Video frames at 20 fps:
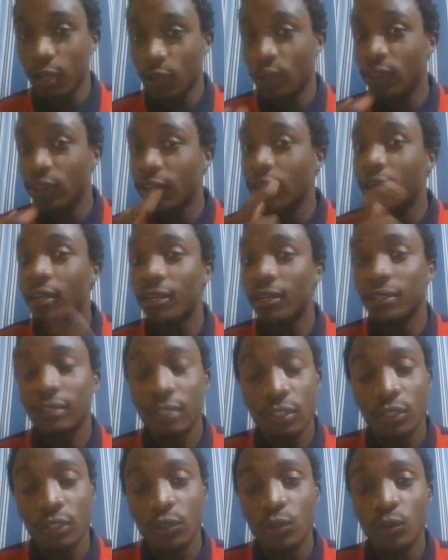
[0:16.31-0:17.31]
they are gonna
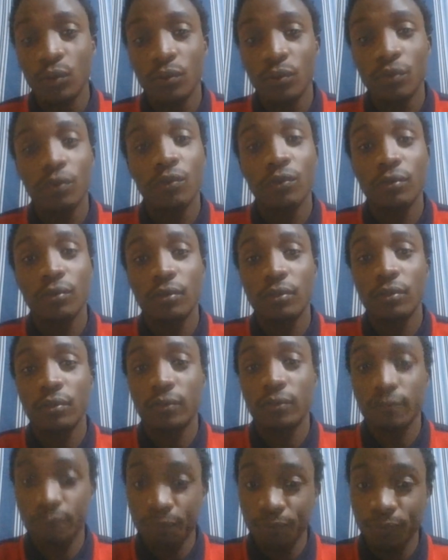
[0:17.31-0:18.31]
teach you on
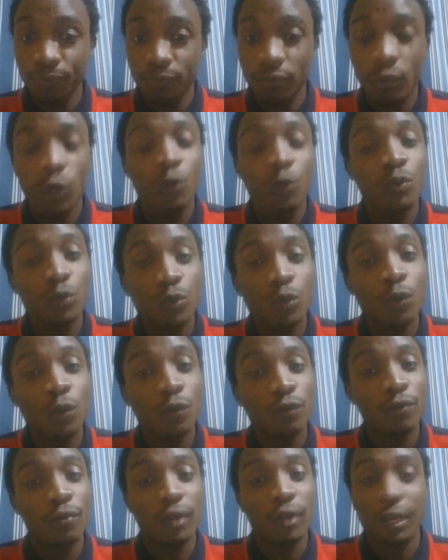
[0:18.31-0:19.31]
who to go
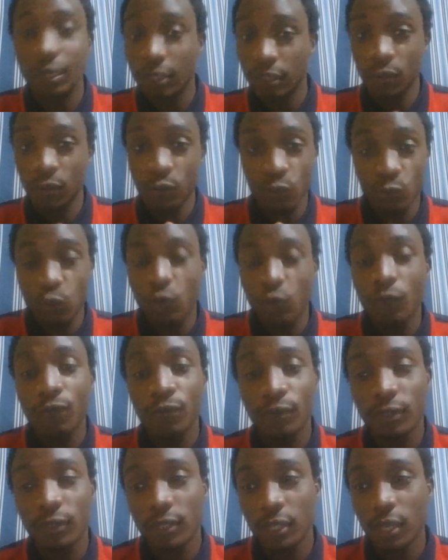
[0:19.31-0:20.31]
for and who to
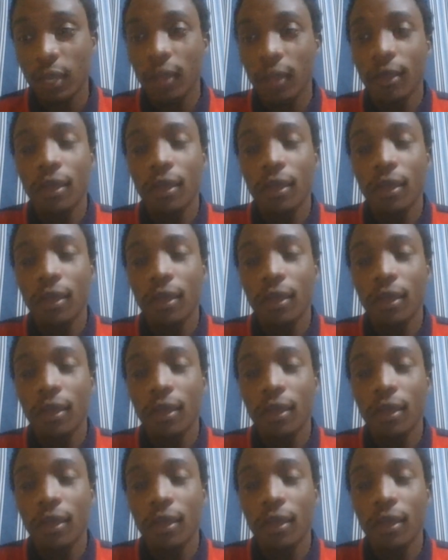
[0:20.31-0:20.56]
avoid.